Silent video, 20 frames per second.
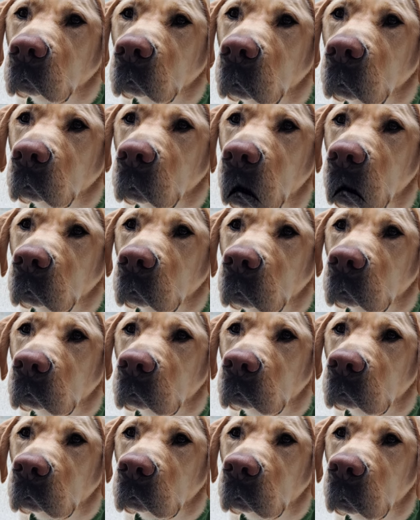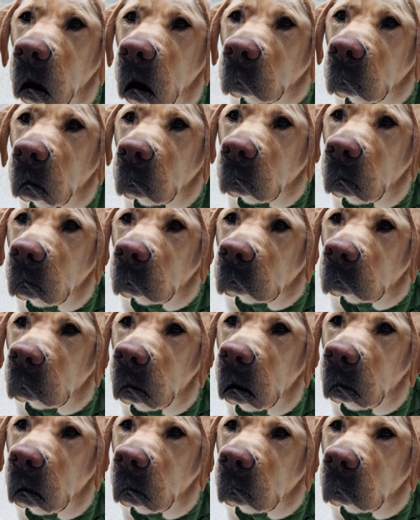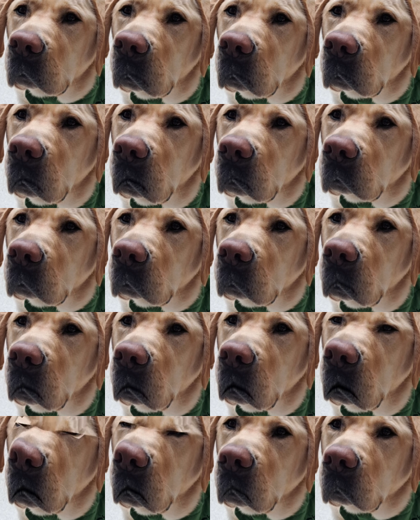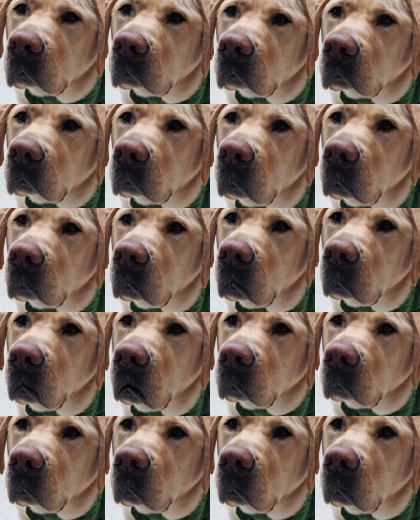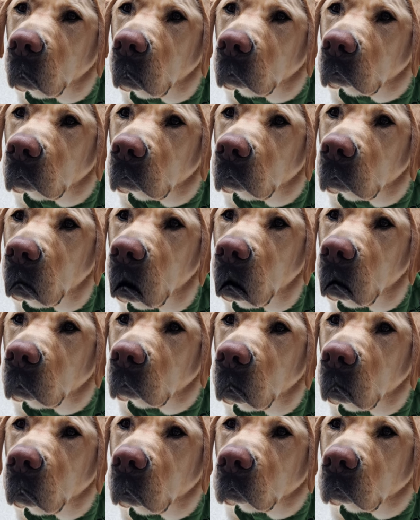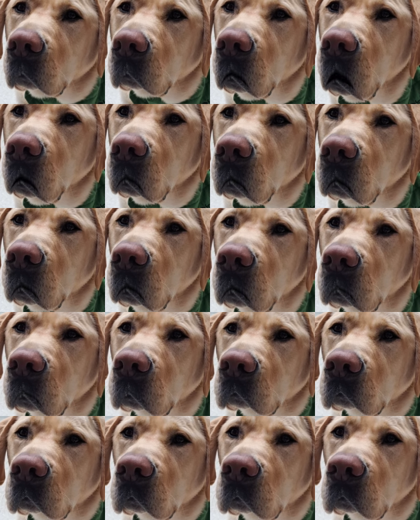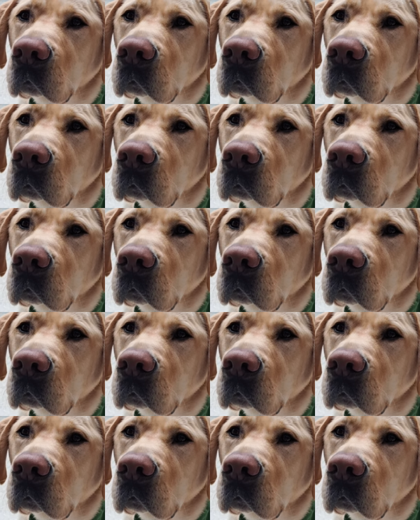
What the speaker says: Together, we can help PAWS go the extra mile and bring smiles to all those people in need.